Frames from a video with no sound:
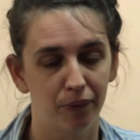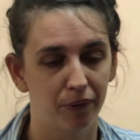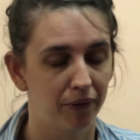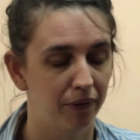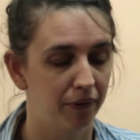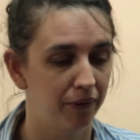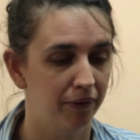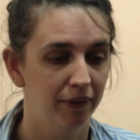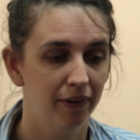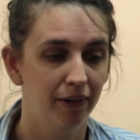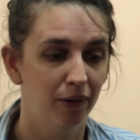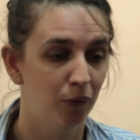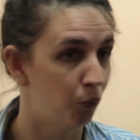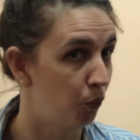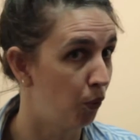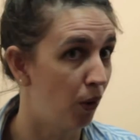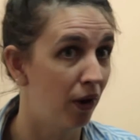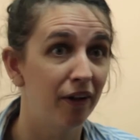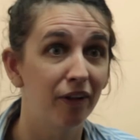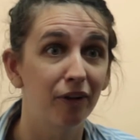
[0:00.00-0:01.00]
or
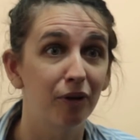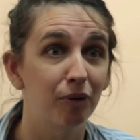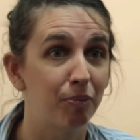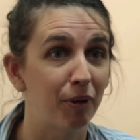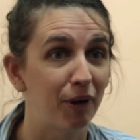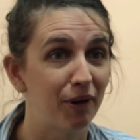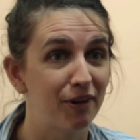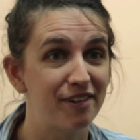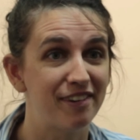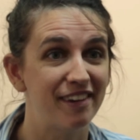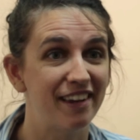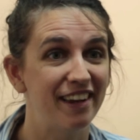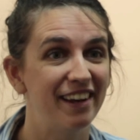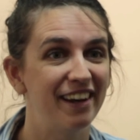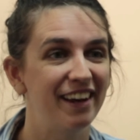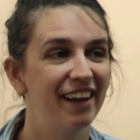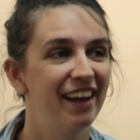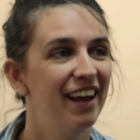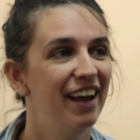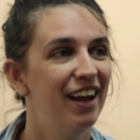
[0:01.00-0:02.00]
1 other
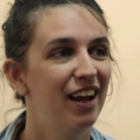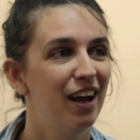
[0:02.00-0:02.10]
person,